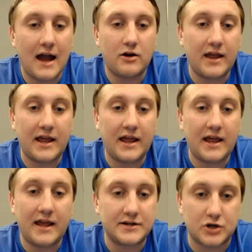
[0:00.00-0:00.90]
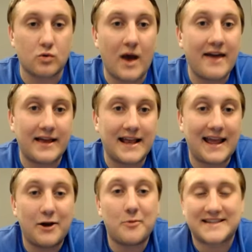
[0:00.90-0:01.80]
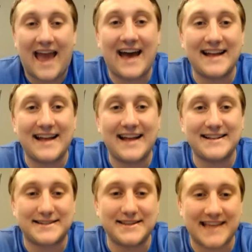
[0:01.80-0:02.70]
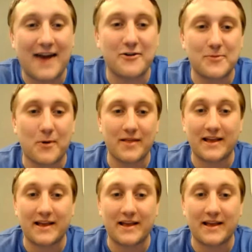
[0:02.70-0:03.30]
I don't know, in a certain way, like it almost adds to the scouting report,